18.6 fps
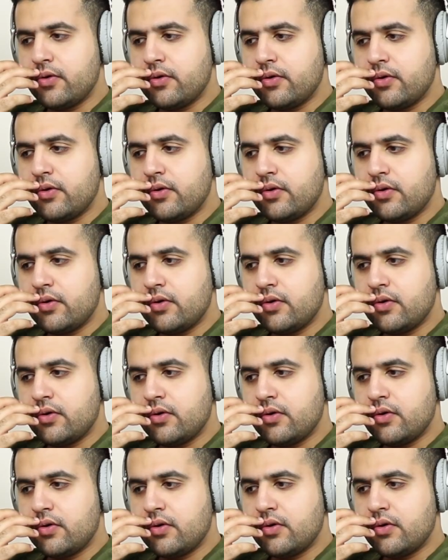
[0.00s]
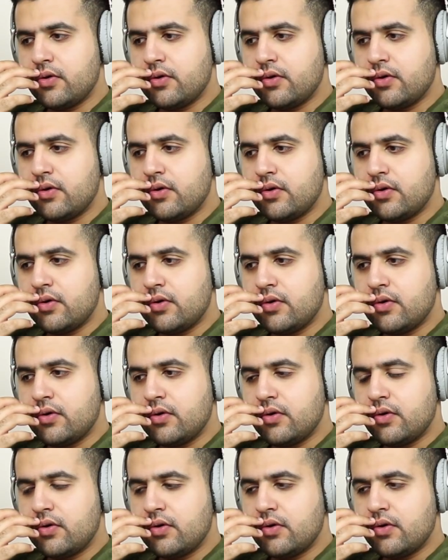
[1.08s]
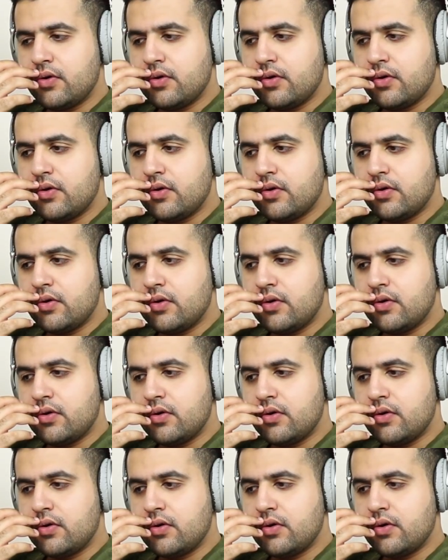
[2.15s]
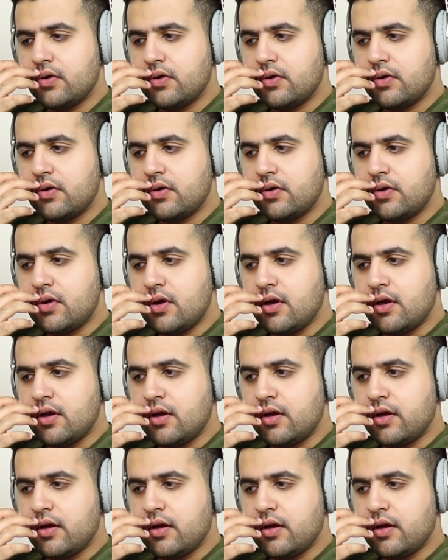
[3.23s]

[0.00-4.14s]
No one is speaking in this clip.